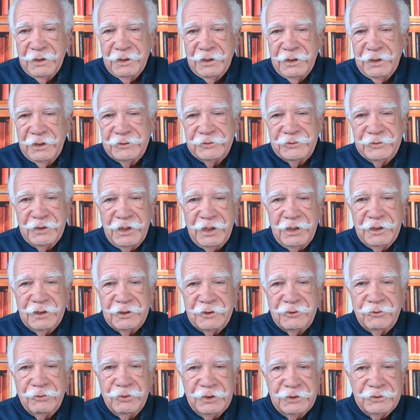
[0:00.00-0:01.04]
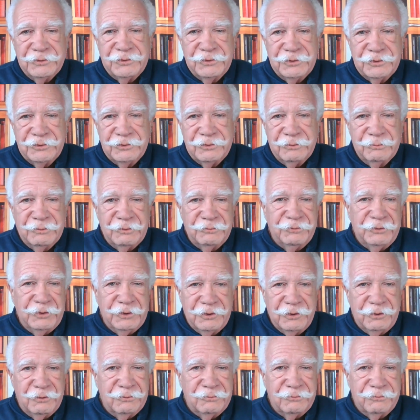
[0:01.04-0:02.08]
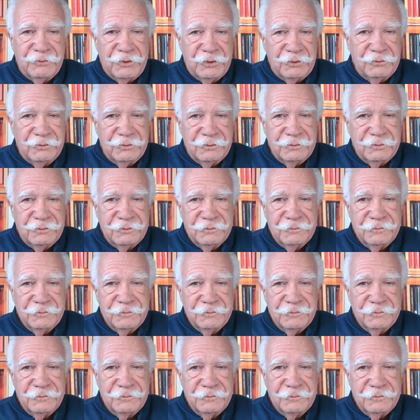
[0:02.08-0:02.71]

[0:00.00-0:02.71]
it's not a criticism if you don't vote,